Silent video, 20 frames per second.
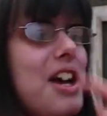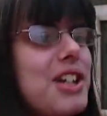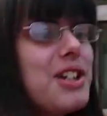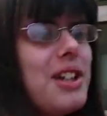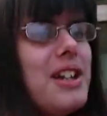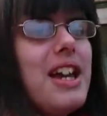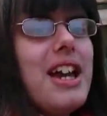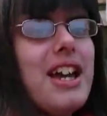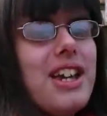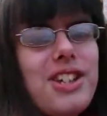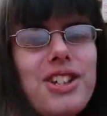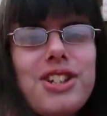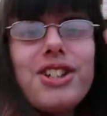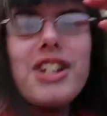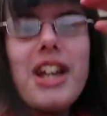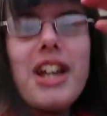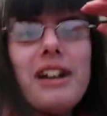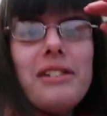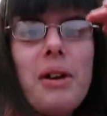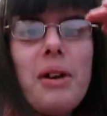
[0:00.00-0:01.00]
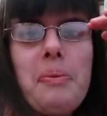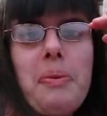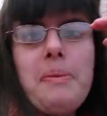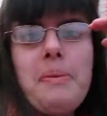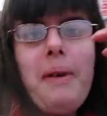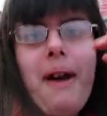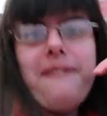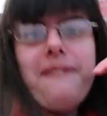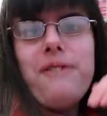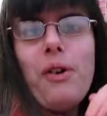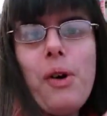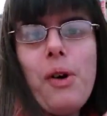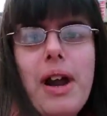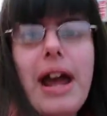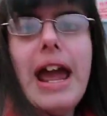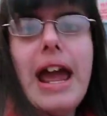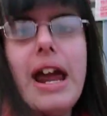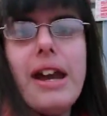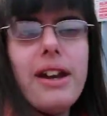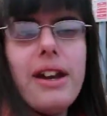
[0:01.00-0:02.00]
you see a little bit of my
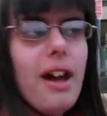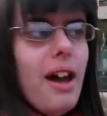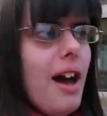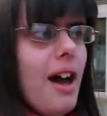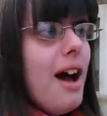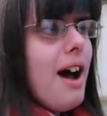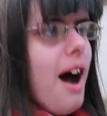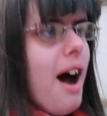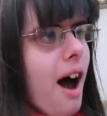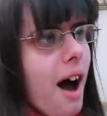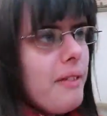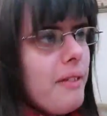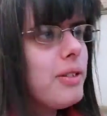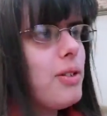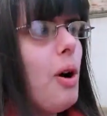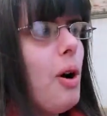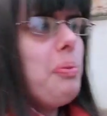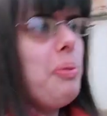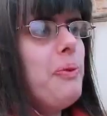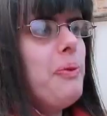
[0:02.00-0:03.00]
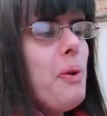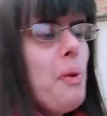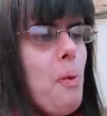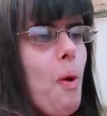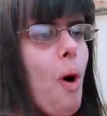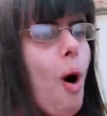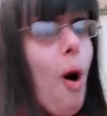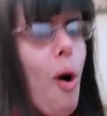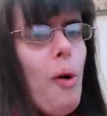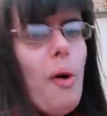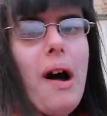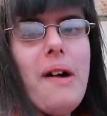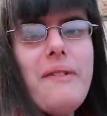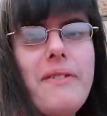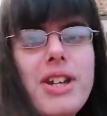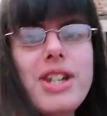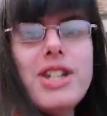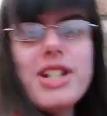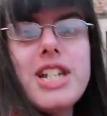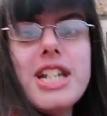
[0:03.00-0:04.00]
forehead at the top of the wall. I
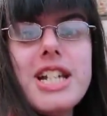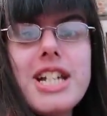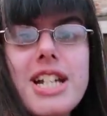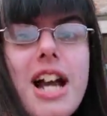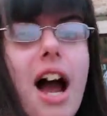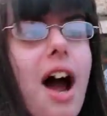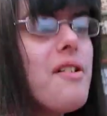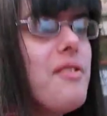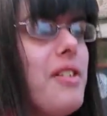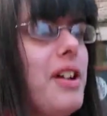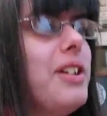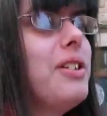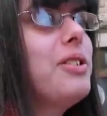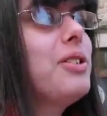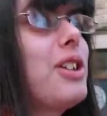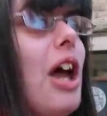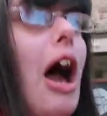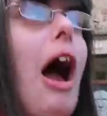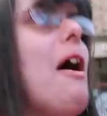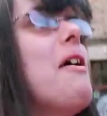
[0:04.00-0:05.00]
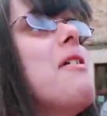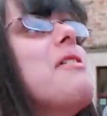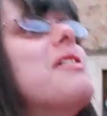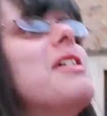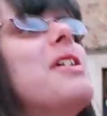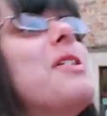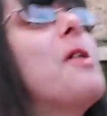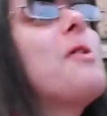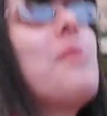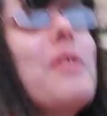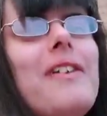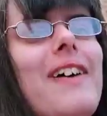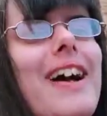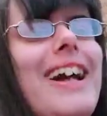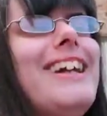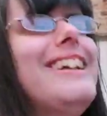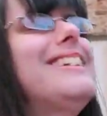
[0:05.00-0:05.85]
mean, you see Sharon towering over like,